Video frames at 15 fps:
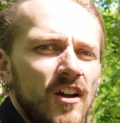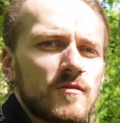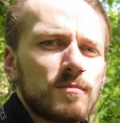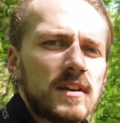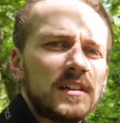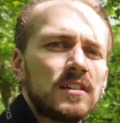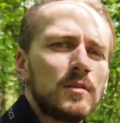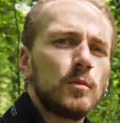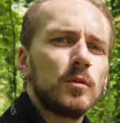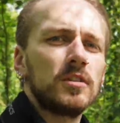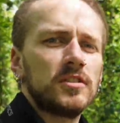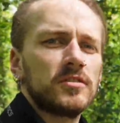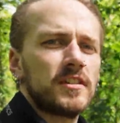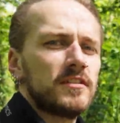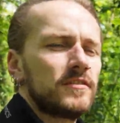I've been
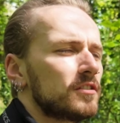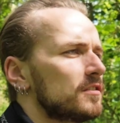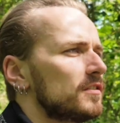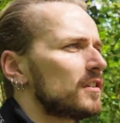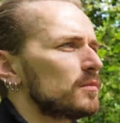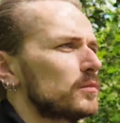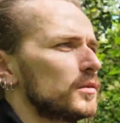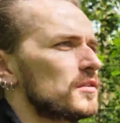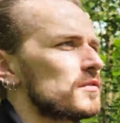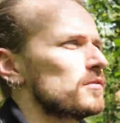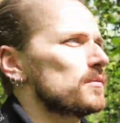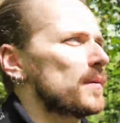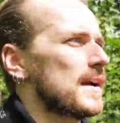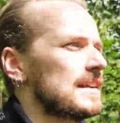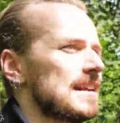wandering through these woods
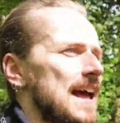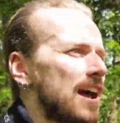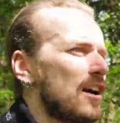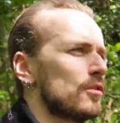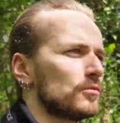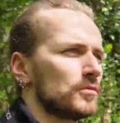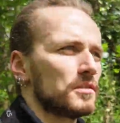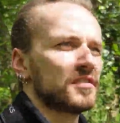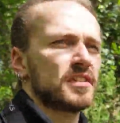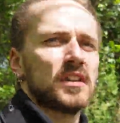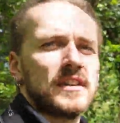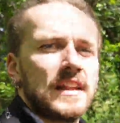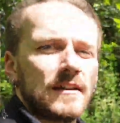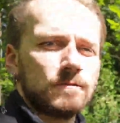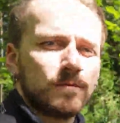for about an hour or
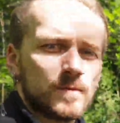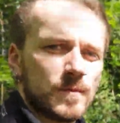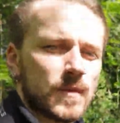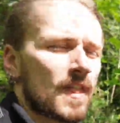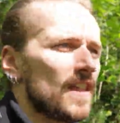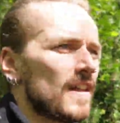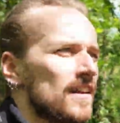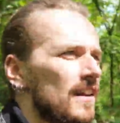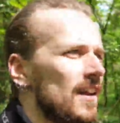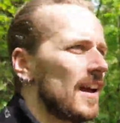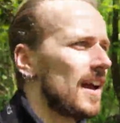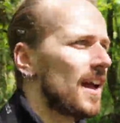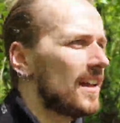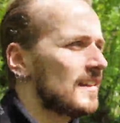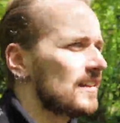so now,
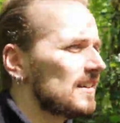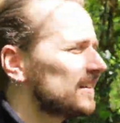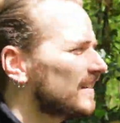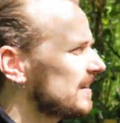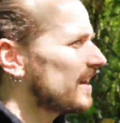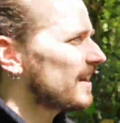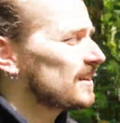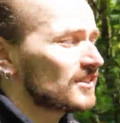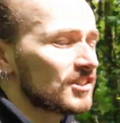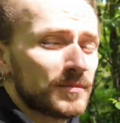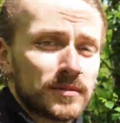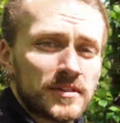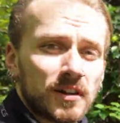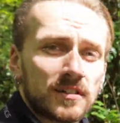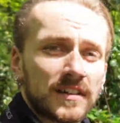and yeah,
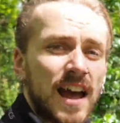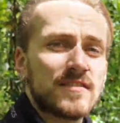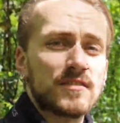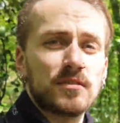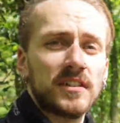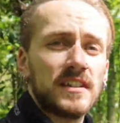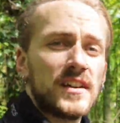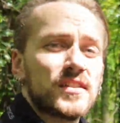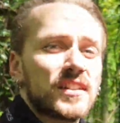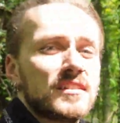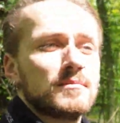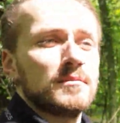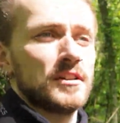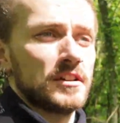truth be told, I haven't really seen